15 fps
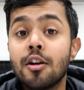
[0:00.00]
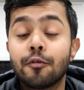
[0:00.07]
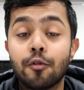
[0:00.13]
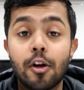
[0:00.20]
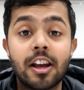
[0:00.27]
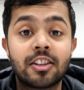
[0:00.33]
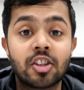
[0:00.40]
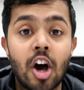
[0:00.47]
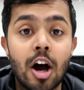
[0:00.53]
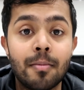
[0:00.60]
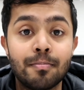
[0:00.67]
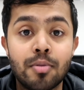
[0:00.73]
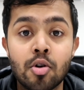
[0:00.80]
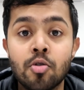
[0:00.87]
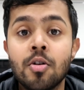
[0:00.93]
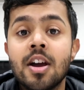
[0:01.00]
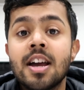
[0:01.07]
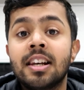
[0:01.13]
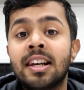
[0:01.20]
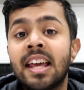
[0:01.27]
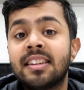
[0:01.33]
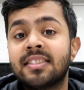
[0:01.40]
For example,
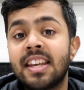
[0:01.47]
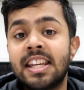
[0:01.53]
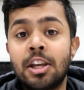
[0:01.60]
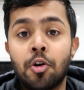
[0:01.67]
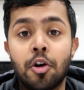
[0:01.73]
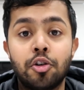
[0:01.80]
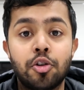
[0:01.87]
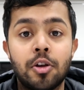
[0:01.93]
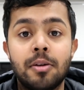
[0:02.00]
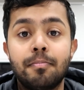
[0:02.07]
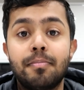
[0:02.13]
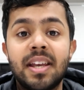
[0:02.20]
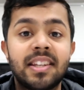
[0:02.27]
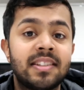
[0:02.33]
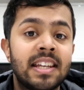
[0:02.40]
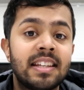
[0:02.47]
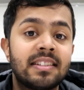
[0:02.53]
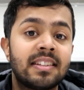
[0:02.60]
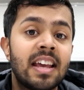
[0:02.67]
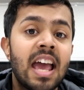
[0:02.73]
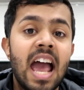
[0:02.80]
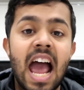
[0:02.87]
let's say you were doing
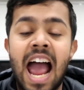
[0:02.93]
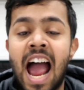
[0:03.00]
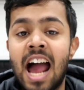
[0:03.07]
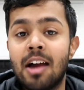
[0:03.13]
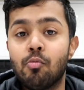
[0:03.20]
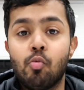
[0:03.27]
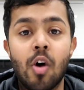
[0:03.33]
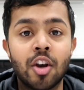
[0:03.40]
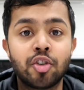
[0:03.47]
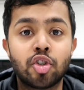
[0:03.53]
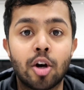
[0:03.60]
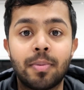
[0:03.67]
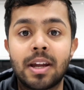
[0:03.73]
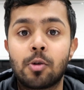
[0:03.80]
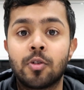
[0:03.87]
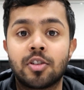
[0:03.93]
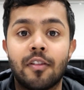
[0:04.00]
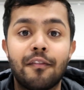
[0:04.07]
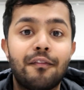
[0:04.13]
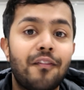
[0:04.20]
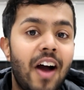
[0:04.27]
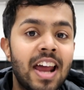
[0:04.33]
business and one topic was
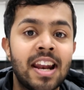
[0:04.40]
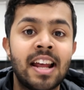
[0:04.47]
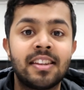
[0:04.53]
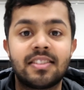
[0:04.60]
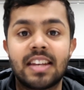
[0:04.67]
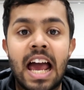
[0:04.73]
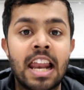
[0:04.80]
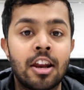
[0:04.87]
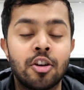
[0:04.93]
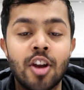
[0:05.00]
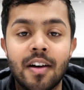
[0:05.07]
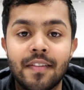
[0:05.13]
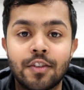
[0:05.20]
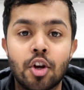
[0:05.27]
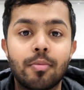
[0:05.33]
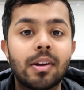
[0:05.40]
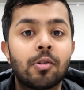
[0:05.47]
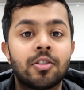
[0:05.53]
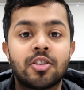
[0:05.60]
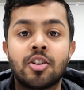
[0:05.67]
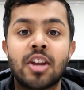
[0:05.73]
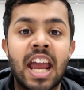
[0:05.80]
on finance and another
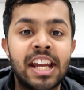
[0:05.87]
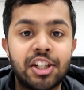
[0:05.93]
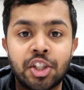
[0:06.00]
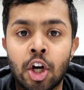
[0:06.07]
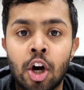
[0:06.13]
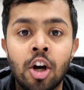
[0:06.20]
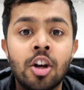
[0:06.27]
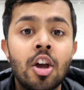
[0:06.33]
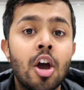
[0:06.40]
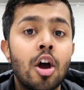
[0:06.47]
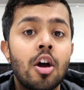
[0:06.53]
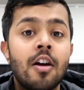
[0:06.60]
topic was on HR.